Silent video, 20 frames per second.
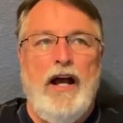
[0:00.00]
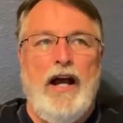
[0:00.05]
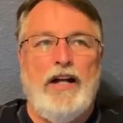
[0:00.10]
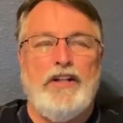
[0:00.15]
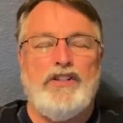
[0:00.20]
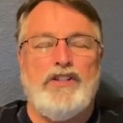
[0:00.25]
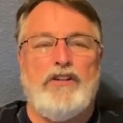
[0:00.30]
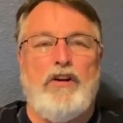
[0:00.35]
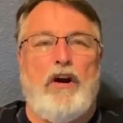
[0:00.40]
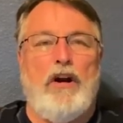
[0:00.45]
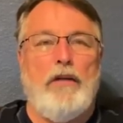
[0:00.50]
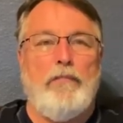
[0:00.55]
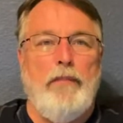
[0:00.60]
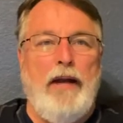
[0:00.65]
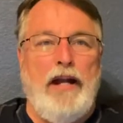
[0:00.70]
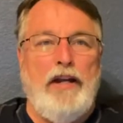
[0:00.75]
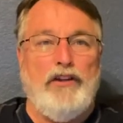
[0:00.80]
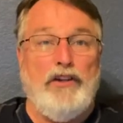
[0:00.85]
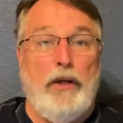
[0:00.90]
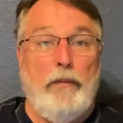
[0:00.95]
I'd started
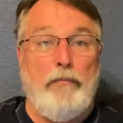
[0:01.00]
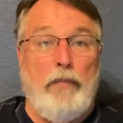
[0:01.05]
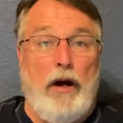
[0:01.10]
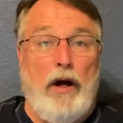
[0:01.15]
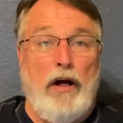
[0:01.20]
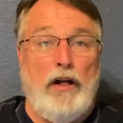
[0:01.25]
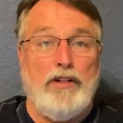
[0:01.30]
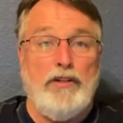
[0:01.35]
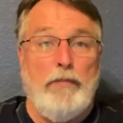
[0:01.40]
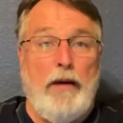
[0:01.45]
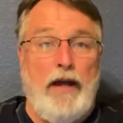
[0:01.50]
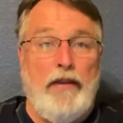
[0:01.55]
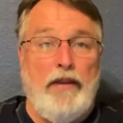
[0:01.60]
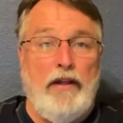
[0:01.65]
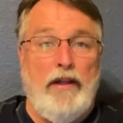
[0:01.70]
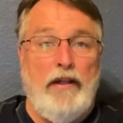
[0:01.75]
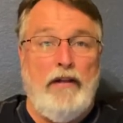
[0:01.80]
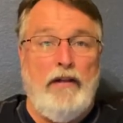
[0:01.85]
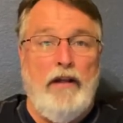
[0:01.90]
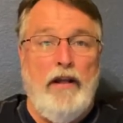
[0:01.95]
managing ponds by
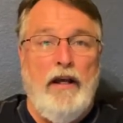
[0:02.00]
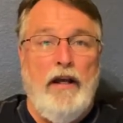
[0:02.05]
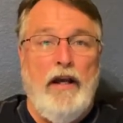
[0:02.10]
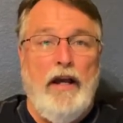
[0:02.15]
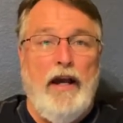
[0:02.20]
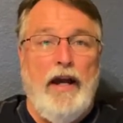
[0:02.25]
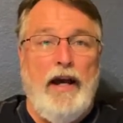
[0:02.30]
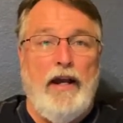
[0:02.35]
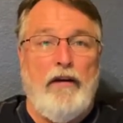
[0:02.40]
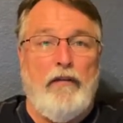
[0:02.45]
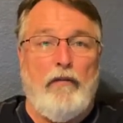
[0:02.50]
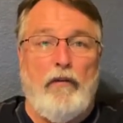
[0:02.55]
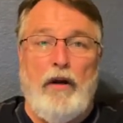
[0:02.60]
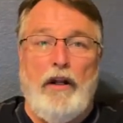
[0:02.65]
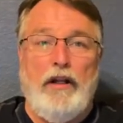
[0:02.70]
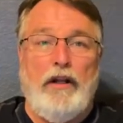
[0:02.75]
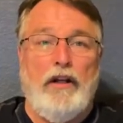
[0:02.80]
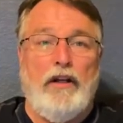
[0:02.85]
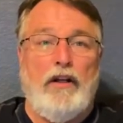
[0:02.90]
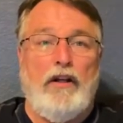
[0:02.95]
then. Had a
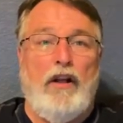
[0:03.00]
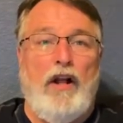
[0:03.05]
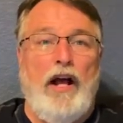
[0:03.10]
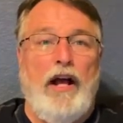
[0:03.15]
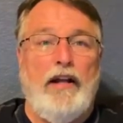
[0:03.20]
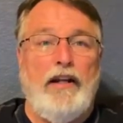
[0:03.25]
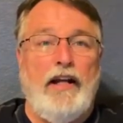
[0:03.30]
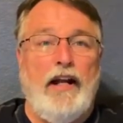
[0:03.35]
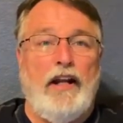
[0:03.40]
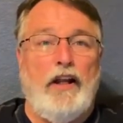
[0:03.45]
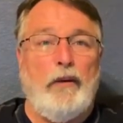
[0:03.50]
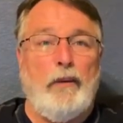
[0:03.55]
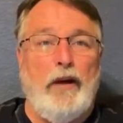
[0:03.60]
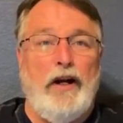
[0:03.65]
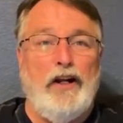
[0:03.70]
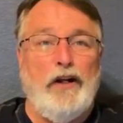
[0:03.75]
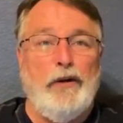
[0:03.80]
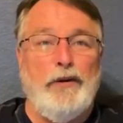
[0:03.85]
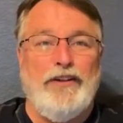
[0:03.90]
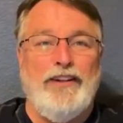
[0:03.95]
really good client down in
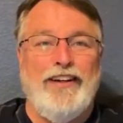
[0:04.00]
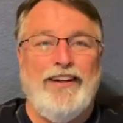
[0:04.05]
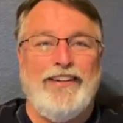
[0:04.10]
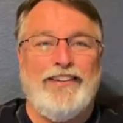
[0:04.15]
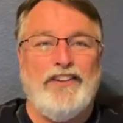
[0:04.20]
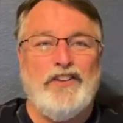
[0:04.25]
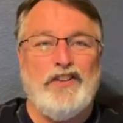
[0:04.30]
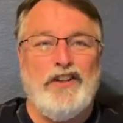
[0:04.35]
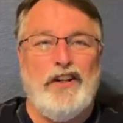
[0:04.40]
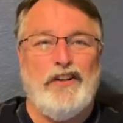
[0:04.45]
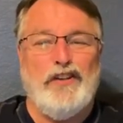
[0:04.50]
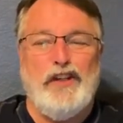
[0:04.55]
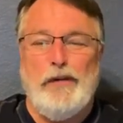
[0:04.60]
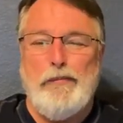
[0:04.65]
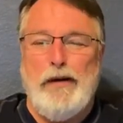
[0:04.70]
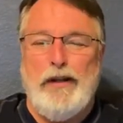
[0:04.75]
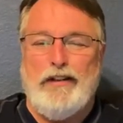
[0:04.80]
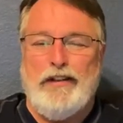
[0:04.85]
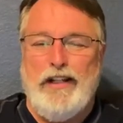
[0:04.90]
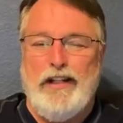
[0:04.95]
Laredo, Texas. I'll tell
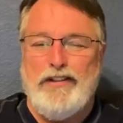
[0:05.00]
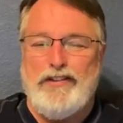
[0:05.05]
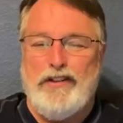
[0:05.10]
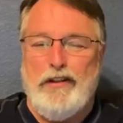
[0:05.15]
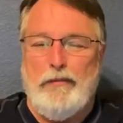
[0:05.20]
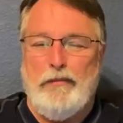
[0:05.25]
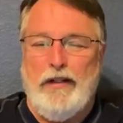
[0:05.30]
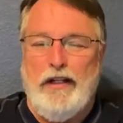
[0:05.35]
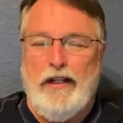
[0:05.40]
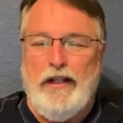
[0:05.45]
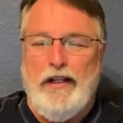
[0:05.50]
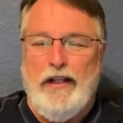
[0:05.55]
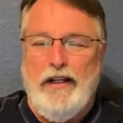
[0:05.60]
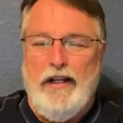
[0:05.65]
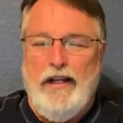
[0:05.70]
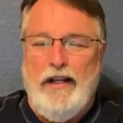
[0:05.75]
you about that someday.